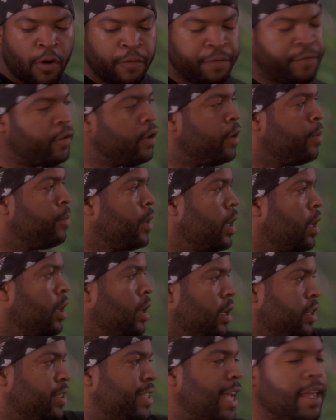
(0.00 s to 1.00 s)
from
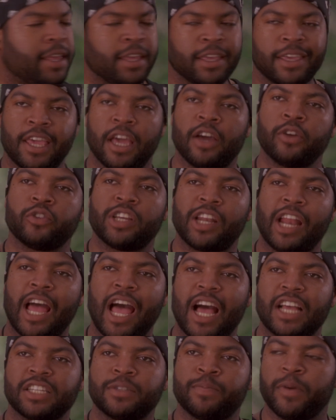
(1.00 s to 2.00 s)
taking Kale to the
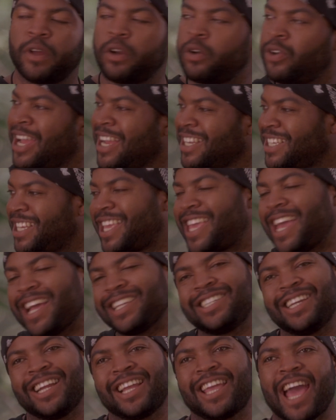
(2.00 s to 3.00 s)
hospital to
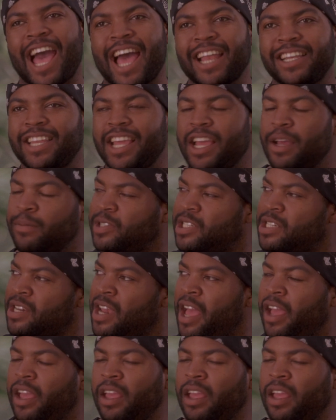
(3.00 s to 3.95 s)
catching a goddamn snake?